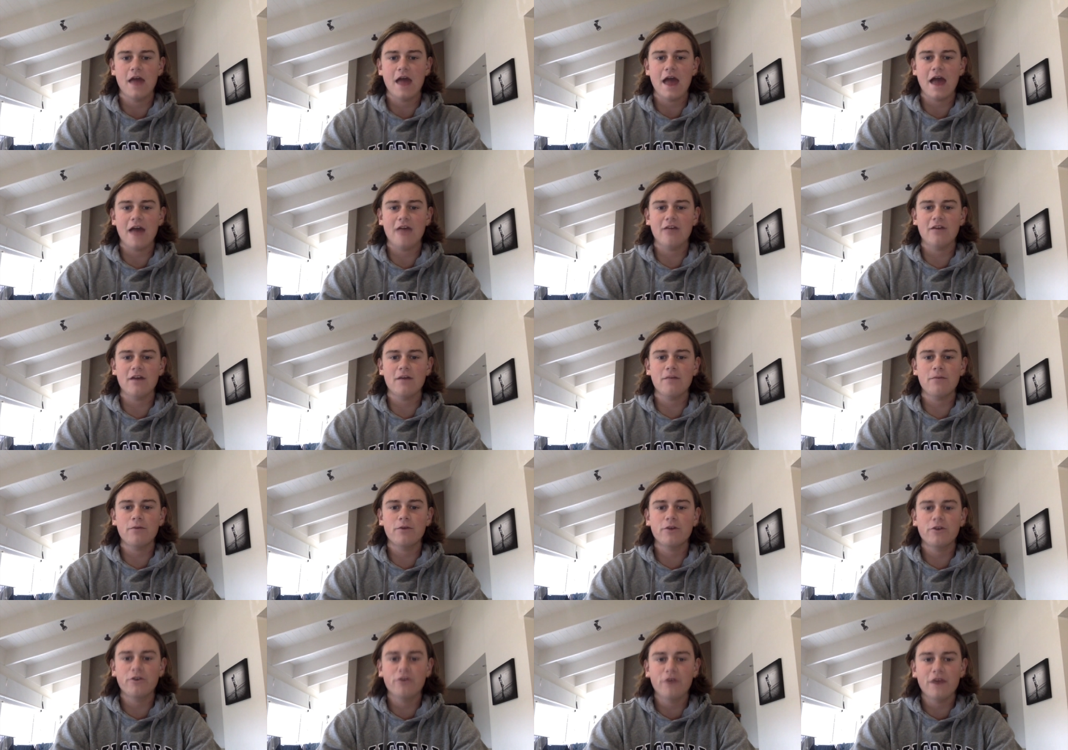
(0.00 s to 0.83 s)
As I
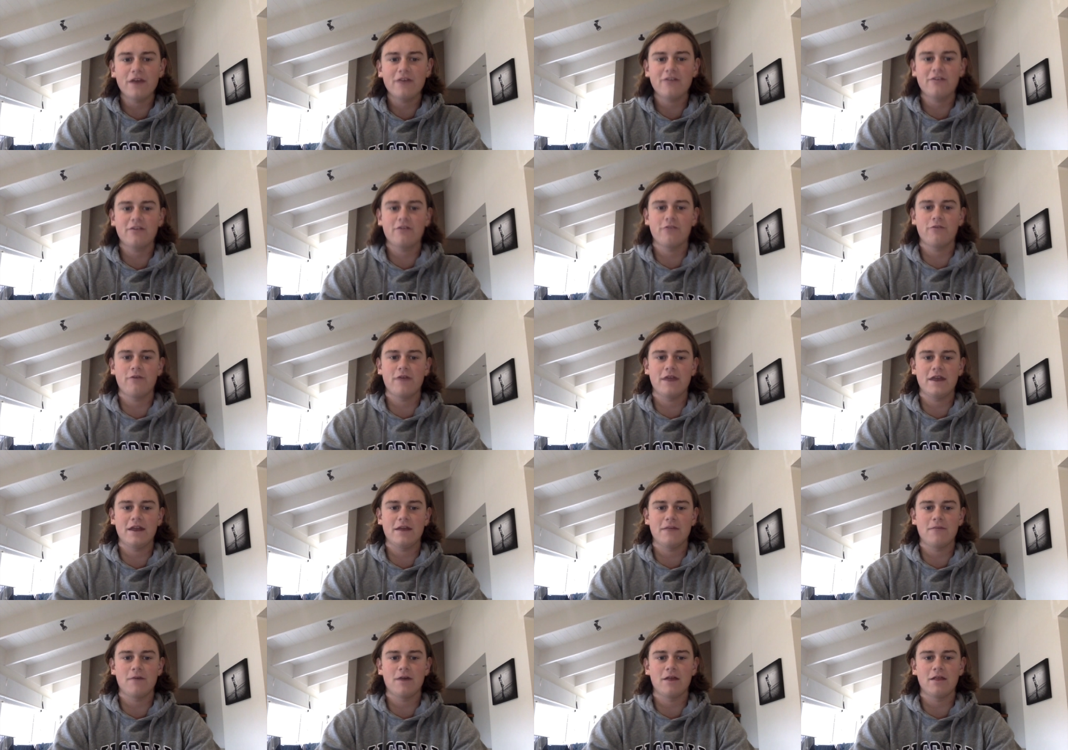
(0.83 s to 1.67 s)
progress to
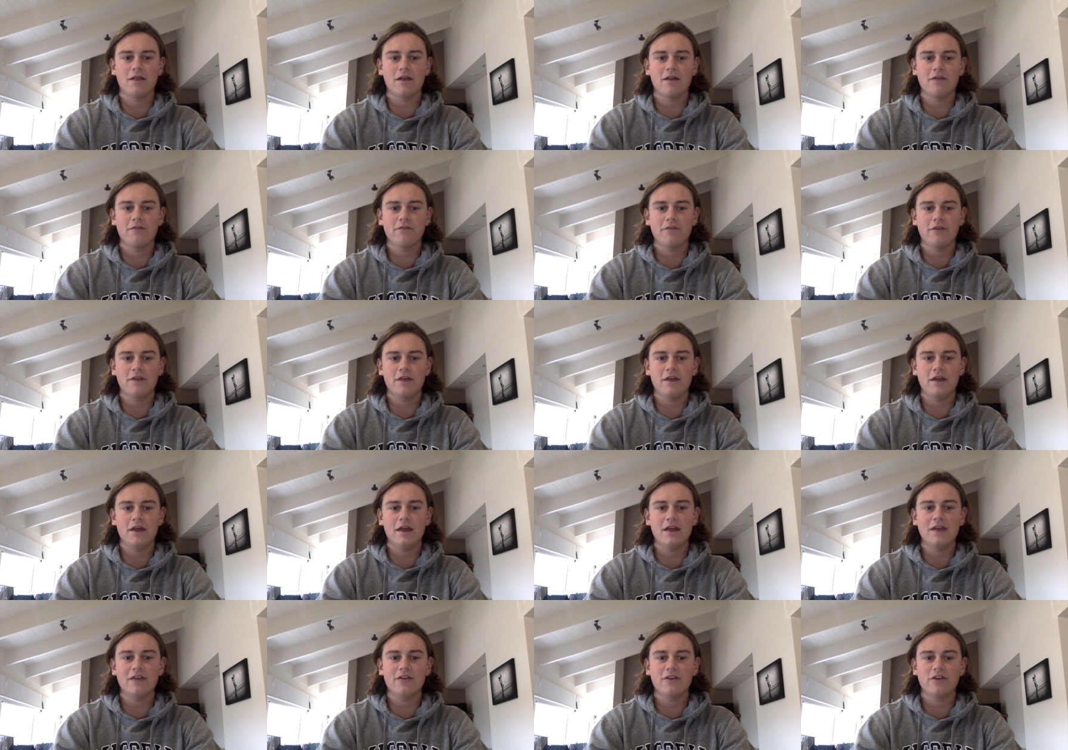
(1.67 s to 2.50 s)
reading, my lovely
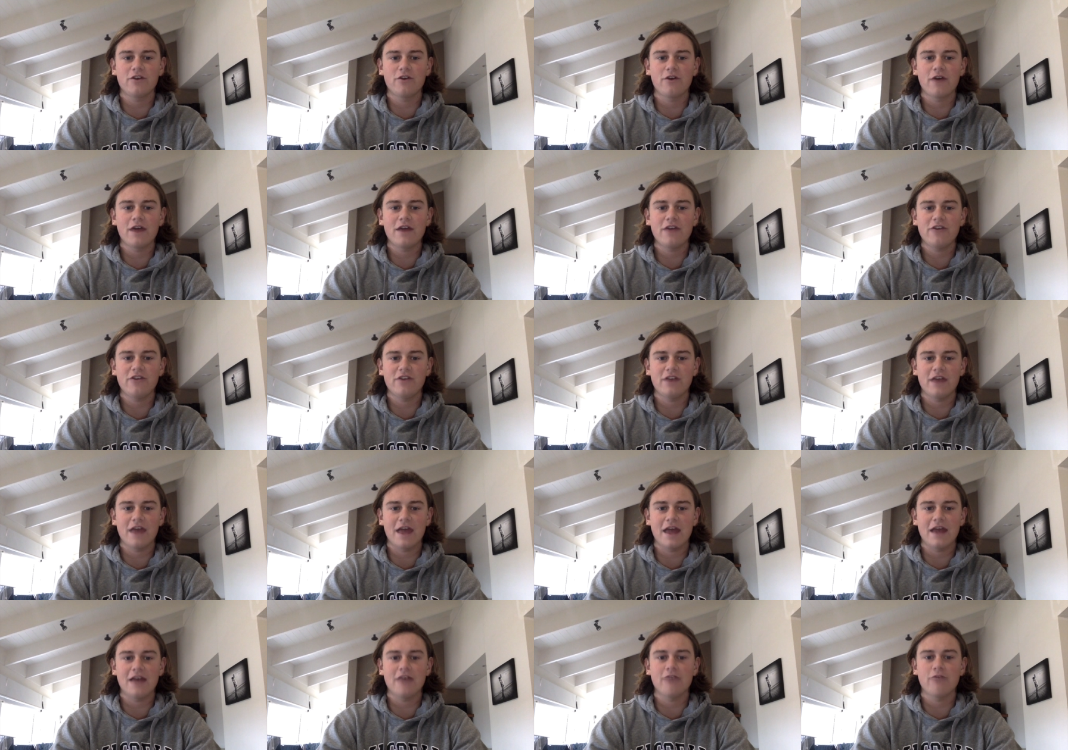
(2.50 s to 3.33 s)
integration
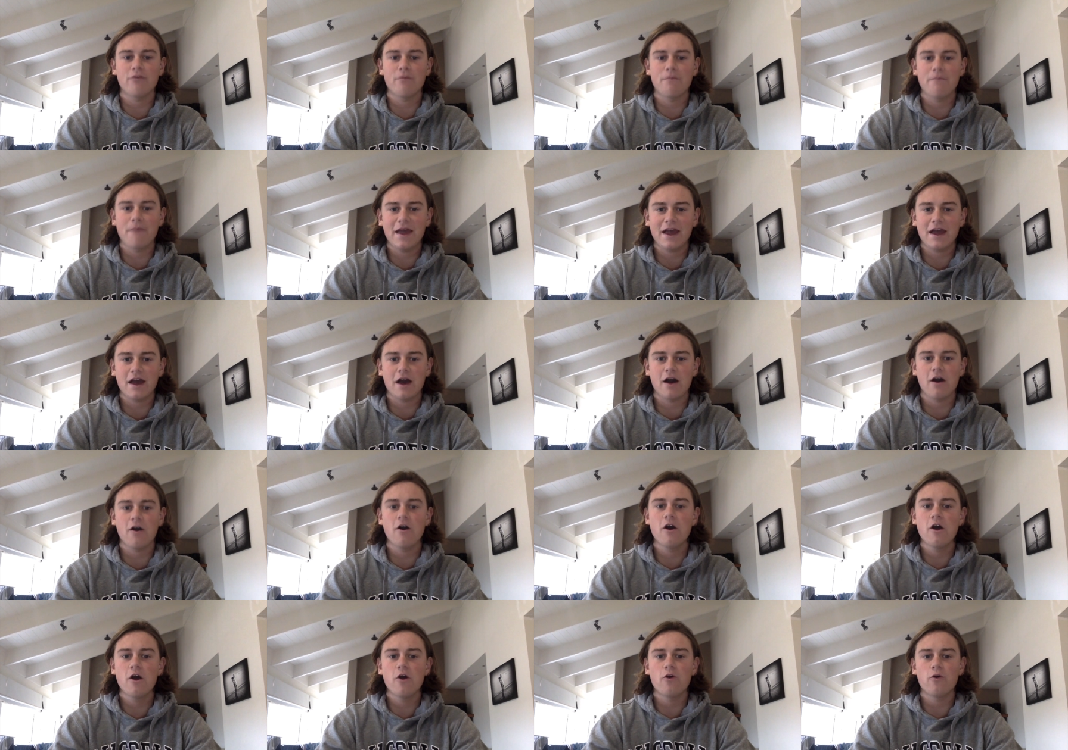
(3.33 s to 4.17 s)
aide, Rebecca,